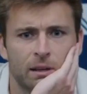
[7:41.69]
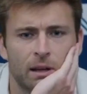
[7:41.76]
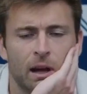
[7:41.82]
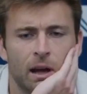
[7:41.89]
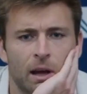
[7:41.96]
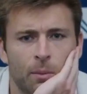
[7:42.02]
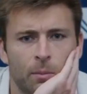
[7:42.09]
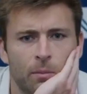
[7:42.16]

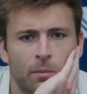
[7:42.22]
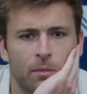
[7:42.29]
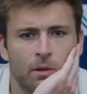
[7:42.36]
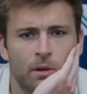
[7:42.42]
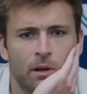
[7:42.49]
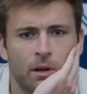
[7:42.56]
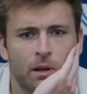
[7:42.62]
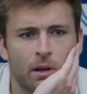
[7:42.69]

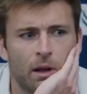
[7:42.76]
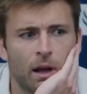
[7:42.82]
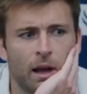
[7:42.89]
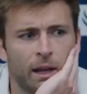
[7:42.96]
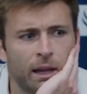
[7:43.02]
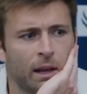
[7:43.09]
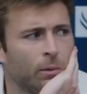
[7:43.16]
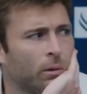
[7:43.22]
I
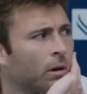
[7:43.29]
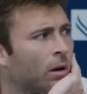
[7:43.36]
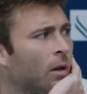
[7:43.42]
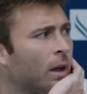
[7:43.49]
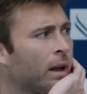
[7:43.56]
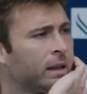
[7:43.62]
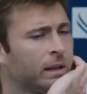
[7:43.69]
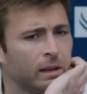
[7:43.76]
can't
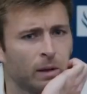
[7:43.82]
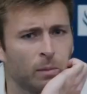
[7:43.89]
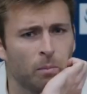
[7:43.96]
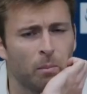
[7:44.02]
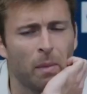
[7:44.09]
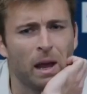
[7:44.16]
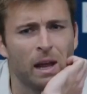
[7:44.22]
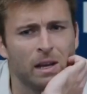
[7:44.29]
recall any, like,
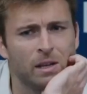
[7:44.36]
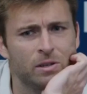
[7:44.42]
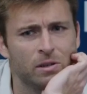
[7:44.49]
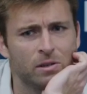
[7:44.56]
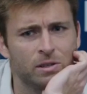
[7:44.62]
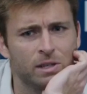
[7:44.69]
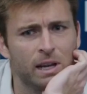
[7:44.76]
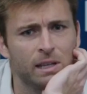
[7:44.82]

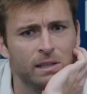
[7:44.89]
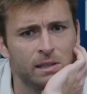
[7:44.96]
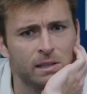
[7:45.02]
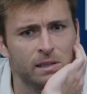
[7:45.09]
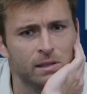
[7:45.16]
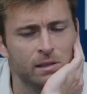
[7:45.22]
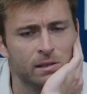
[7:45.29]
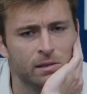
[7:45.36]
major
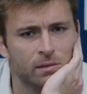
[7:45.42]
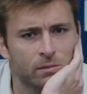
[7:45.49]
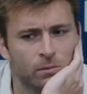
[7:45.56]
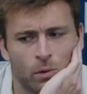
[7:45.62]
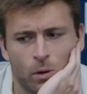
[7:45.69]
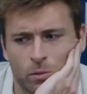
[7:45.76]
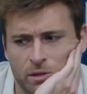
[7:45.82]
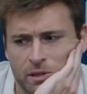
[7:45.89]
chances.
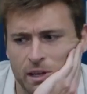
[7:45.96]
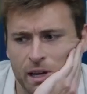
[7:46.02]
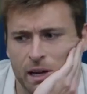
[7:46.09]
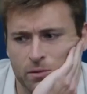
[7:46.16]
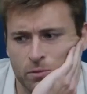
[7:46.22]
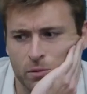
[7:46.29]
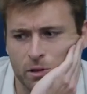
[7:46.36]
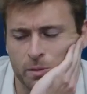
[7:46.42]
What was the
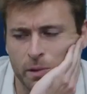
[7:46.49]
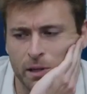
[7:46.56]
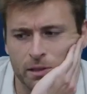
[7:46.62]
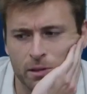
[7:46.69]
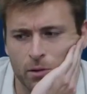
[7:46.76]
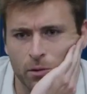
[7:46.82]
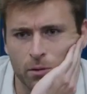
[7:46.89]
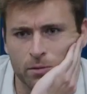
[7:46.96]
actual
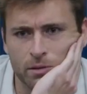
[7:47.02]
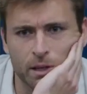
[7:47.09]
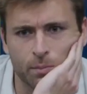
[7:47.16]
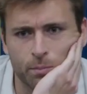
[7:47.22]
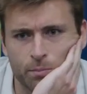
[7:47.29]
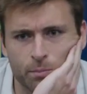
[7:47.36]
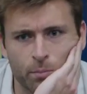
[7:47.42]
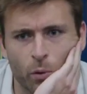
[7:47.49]
expected goals? Like,
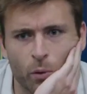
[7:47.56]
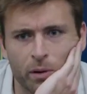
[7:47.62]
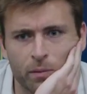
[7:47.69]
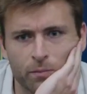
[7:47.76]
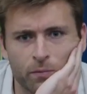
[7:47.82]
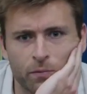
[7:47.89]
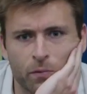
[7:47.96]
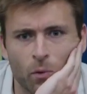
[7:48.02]

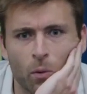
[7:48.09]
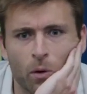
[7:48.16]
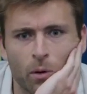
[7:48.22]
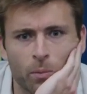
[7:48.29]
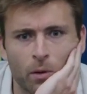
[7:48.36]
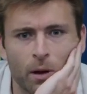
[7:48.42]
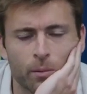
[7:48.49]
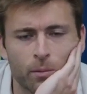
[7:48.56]
0.4
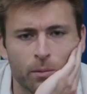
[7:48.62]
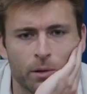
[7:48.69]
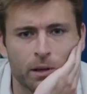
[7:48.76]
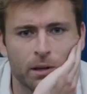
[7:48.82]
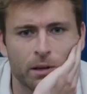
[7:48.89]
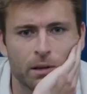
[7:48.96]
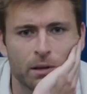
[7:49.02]
probably.